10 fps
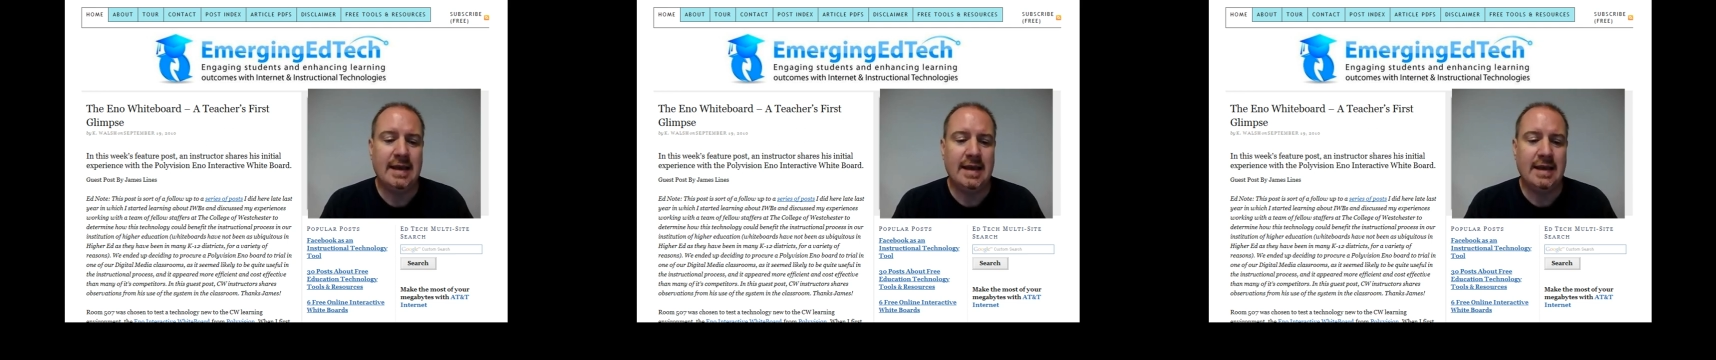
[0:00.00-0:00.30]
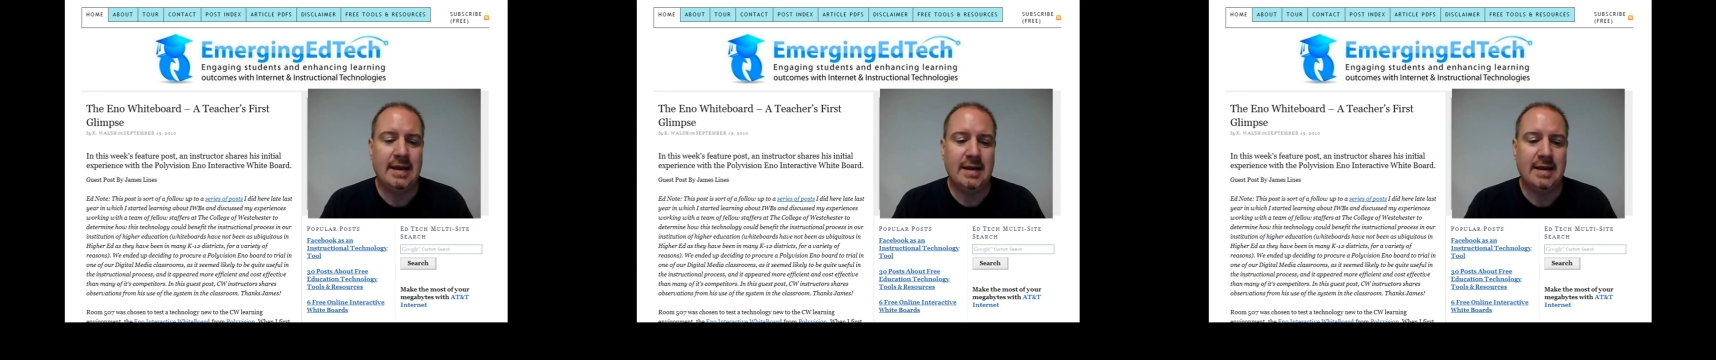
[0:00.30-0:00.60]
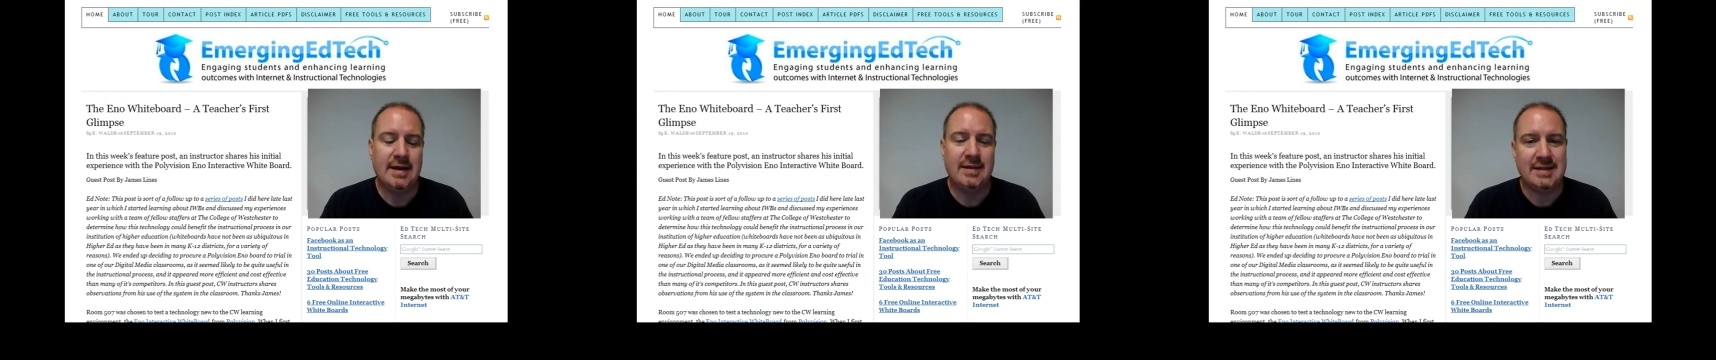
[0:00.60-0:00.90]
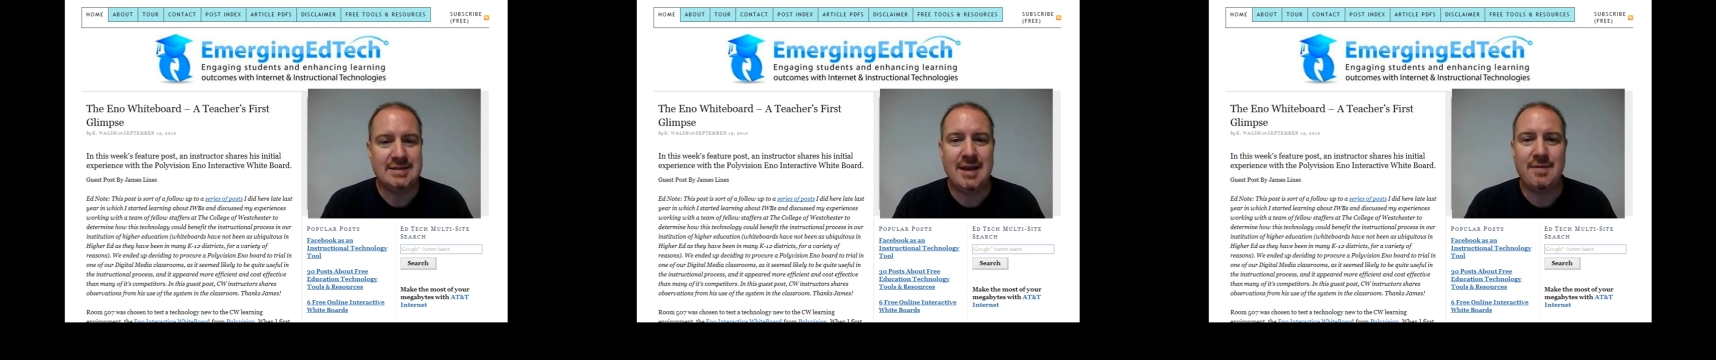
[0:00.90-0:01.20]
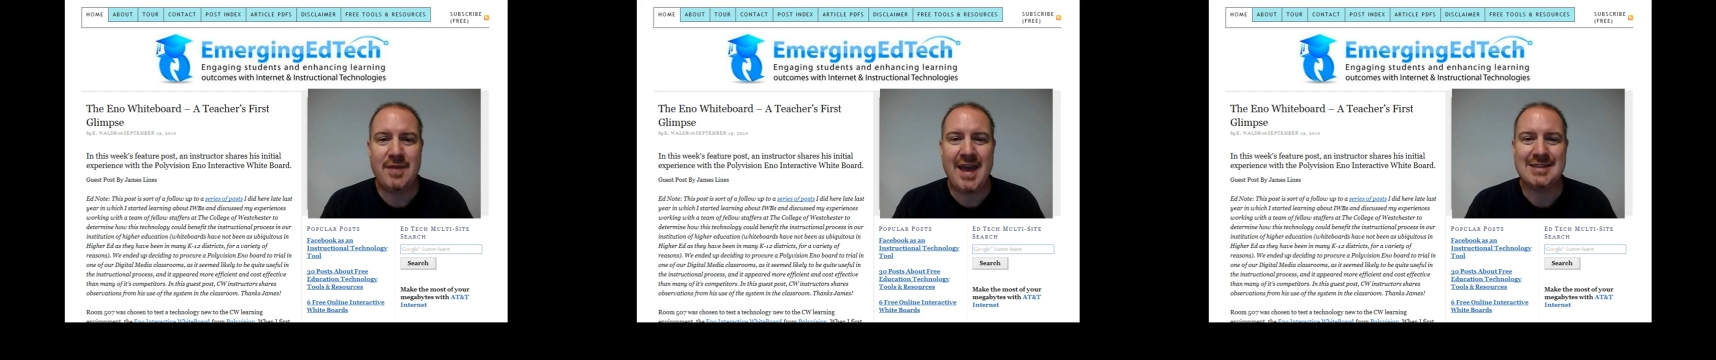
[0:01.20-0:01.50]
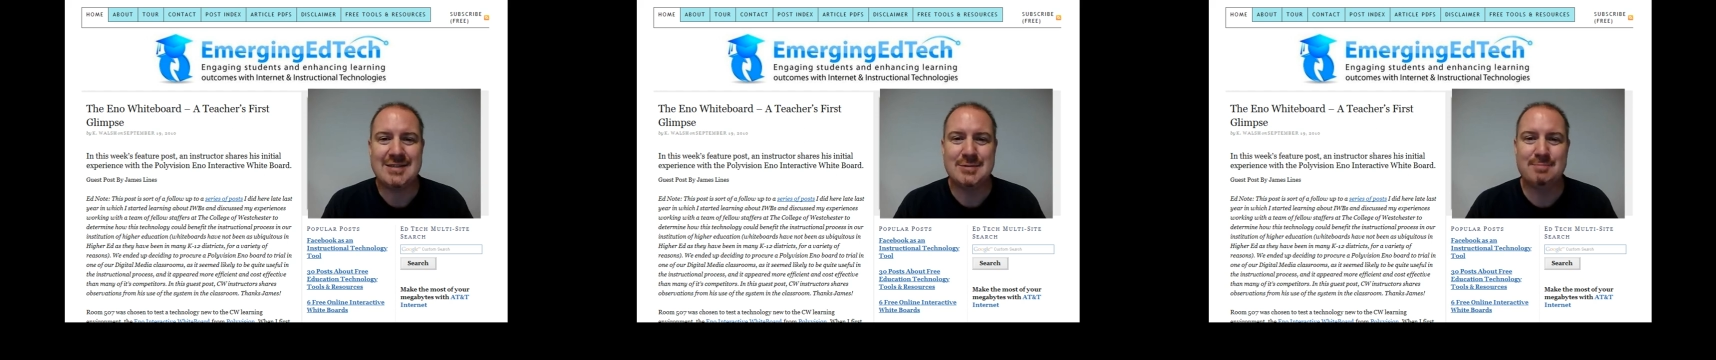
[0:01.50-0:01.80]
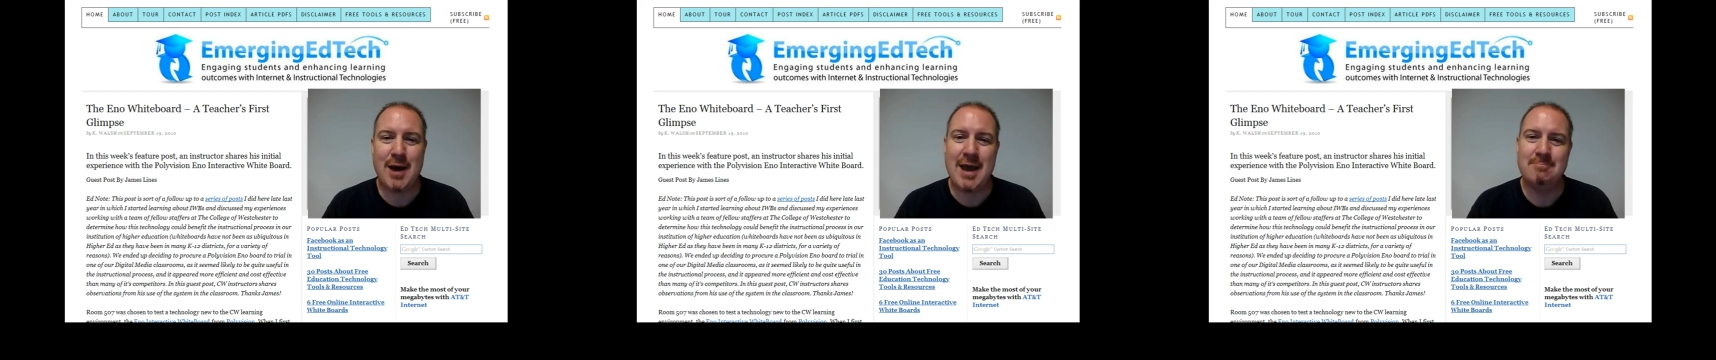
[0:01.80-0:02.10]
And that's it. Thanks.
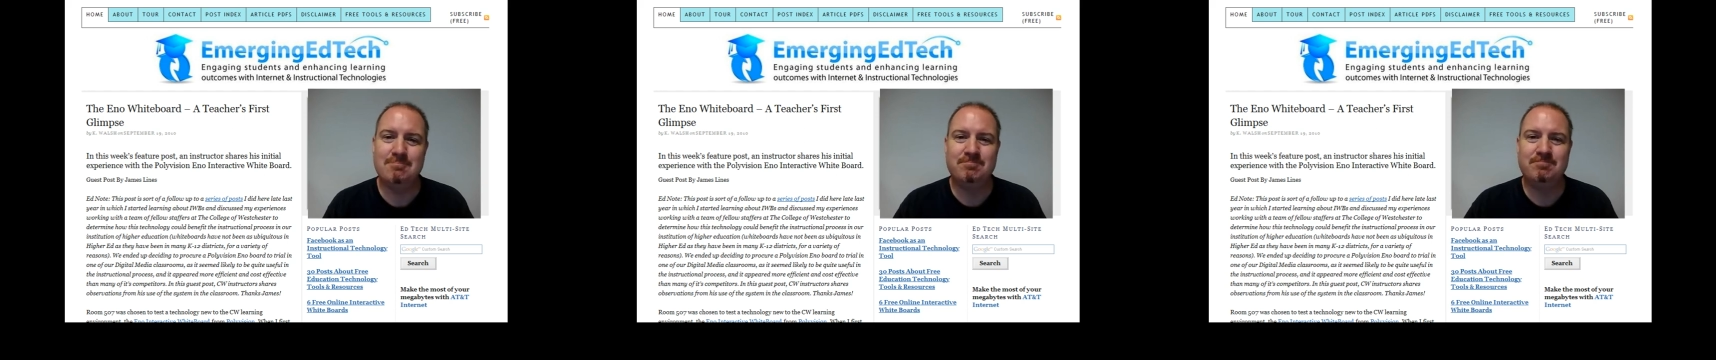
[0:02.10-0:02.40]
Bye.